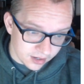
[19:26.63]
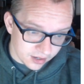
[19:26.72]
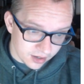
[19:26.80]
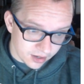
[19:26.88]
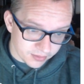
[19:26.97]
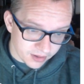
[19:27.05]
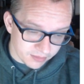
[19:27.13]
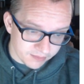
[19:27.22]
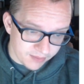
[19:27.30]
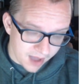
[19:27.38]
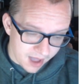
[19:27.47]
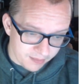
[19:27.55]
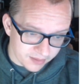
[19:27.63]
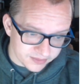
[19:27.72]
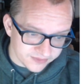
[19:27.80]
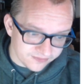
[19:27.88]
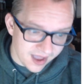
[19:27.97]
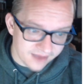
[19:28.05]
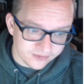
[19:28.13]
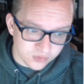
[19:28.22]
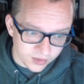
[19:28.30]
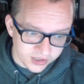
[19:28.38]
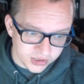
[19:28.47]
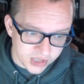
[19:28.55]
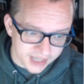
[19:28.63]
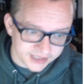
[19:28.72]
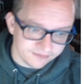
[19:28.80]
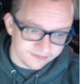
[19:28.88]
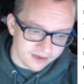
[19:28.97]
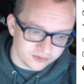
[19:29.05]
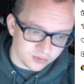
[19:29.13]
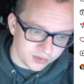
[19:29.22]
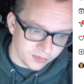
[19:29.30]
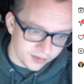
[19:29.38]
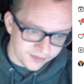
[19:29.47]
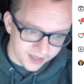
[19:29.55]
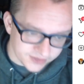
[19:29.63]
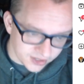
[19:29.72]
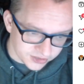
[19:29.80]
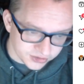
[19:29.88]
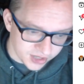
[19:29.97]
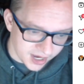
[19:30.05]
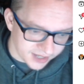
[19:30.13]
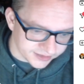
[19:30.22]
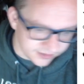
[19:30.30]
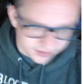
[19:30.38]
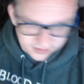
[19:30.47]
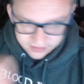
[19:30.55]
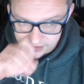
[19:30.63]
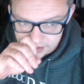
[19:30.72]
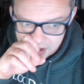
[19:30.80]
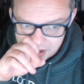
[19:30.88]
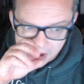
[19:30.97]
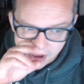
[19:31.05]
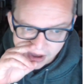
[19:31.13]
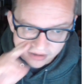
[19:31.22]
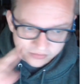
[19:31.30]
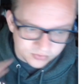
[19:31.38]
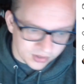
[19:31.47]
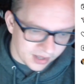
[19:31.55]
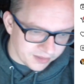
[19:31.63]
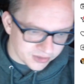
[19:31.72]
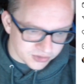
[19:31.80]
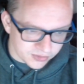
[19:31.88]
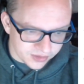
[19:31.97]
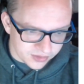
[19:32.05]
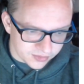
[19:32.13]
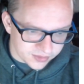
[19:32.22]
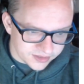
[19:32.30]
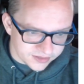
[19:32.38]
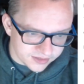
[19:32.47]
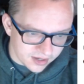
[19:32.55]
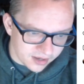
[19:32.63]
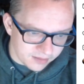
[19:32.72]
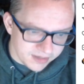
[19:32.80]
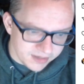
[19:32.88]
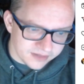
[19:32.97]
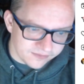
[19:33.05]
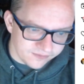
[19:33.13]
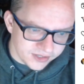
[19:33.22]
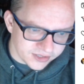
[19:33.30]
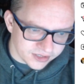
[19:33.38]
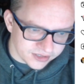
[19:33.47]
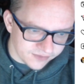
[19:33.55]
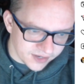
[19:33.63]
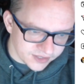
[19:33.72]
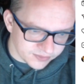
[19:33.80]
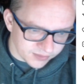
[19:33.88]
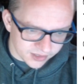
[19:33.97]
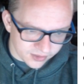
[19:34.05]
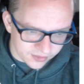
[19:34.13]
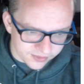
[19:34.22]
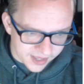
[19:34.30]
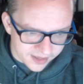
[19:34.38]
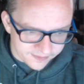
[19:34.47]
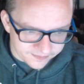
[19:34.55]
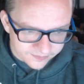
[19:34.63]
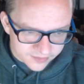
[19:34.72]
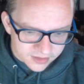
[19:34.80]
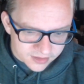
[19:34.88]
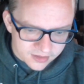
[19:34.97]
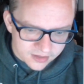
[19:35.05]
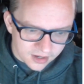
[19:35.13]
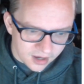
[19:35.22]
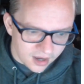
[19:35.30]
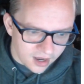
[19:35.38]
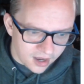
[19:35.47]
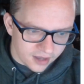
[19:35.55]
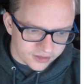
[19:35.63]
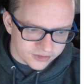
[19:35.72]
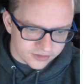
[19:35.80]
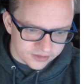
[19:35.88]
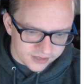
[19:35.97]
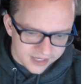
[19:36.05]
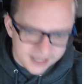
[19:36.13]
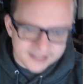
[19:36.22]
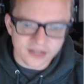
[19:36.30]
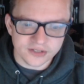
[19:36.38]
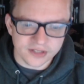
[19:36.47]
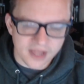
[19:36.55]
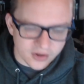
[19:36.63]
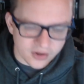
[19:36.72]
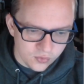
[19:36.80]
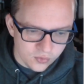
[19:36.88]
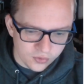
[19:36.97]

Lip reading: upcoming pop-ups, 520 Jackson 521. That's us, Jackson. Well, I'm not sure what the other one is. Minton Vintage Fest. We got to go to that. He sells a lot of cool